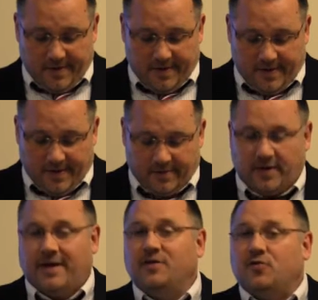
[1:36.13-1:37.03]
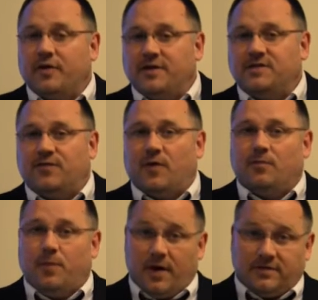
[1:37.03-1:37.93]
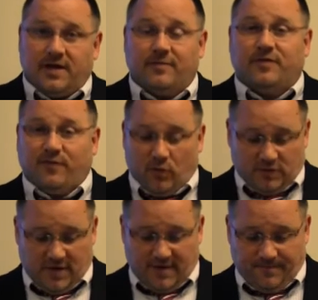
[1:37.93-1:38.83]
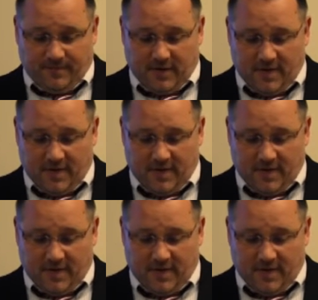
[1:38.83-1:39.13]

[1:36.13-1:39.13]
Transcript: are an increase from part-time to full-time